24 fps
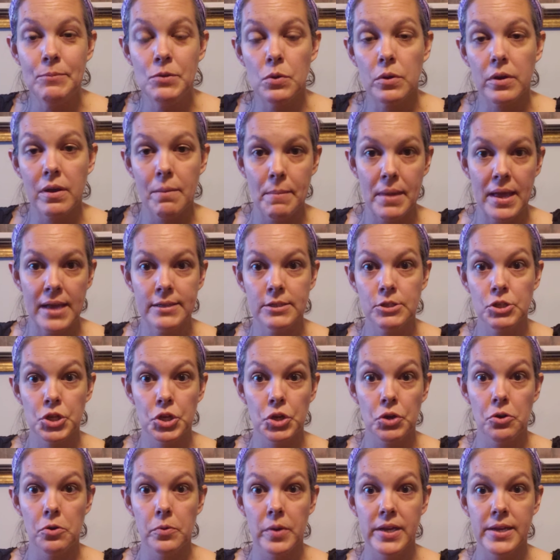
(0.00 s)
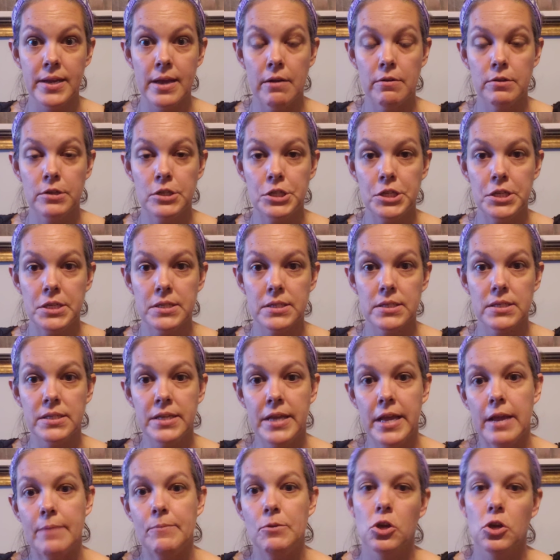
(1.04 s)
you command it to go away now in Jesus name.